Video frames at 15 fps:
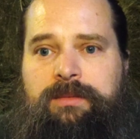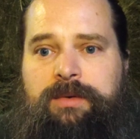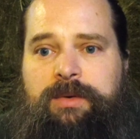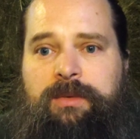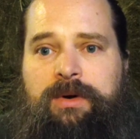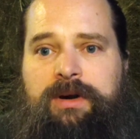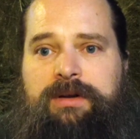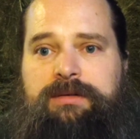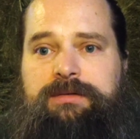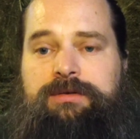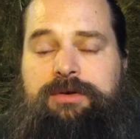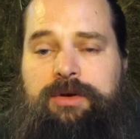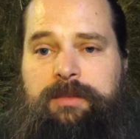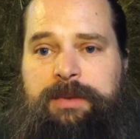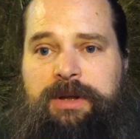We want
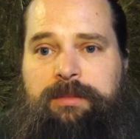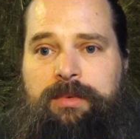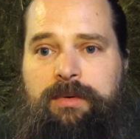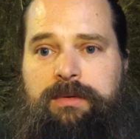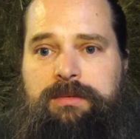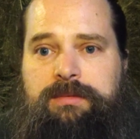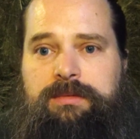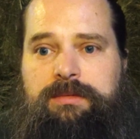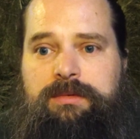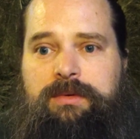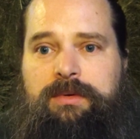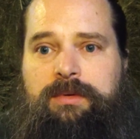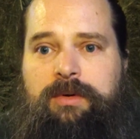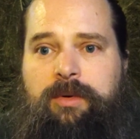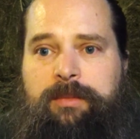good people,
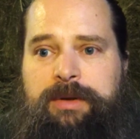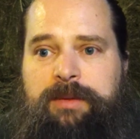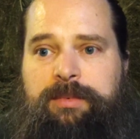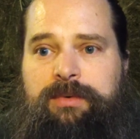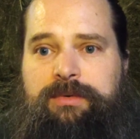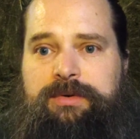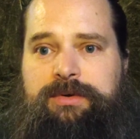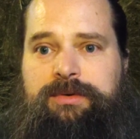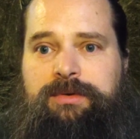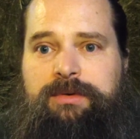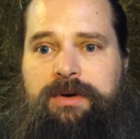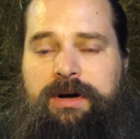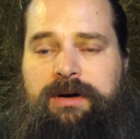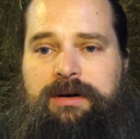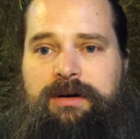or people
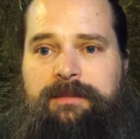who